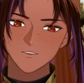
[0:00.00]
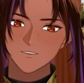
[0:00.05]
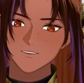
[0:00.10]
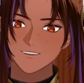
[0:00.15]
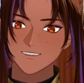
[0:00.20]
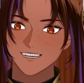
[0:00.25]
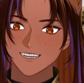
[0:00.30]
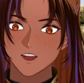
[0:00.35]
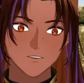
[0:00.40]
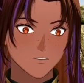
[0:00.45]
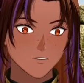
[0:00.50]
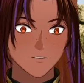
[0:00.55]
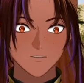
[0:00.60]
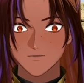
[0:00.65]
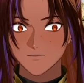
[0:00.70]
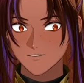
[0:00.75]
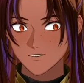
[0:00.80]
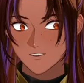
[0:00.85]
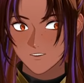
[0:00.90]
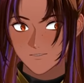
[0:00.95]
can be
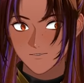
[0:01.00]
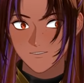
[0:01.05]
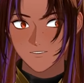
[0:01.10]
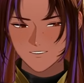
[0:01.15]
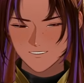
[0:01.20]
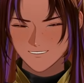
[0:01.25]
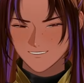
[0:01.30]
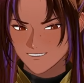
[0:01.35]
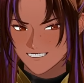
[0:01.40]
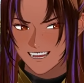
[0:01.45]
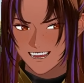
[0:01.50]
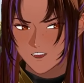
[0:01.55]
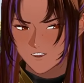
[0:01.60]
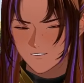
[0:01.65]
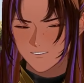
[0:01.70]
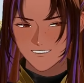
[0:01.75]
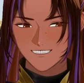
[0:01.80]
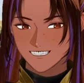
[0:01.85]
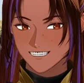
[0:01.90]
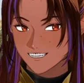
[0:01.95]
replaced by just
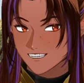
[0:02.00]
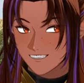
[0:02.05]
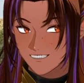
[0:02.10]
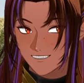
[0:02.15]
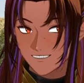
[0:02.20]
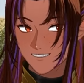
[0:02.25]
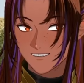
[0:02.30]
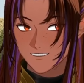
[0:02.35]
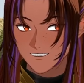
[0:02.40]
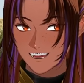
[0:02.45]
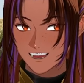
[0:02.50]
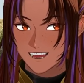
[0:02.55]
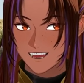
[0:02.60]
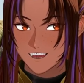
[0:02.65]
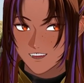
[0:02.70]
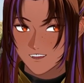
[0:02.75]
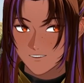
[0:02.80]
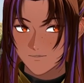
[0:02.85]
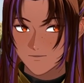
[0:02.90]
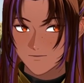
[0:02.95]
carrying a
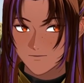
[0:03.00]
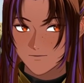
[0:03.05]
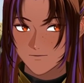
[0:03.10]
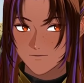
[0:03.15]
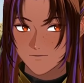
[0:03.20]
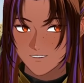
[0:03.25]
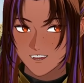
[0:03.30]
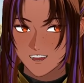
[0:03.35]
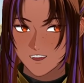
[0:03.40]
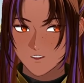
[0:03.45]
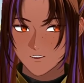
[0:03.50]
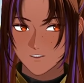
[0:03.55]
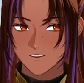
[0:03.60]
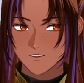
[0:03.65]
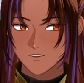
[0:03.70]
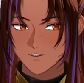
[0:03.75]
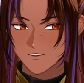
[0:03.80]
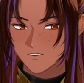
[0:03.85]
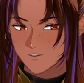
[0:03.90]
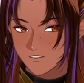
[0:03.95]
sling and
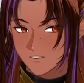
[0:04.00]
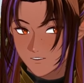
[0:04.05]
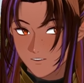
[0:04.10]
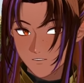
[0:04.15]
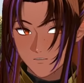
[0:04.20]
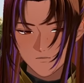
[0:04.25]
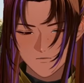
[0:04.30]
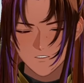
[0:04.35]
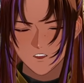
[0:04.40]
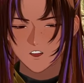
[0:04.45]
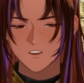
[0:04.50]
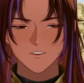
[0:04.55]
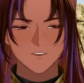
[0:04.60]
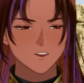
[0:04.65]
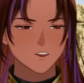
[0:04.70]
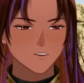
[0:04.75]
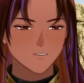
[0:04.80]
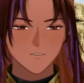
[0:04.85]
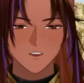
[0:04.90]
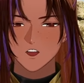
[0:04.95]
just throwing
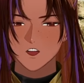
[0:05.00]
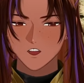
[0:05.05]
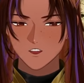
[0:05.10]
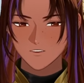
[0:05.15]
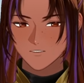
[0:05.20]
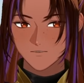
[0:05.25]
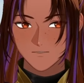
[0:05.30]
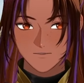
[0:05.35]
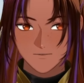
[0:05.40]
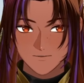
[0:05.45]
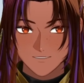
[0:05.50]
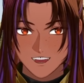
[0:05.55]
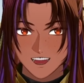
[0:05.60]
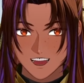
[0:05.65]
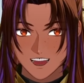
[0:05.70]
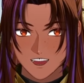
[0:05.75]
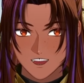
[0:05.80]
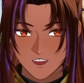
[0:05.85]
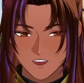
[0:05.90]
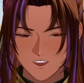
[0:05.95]
a rock from that.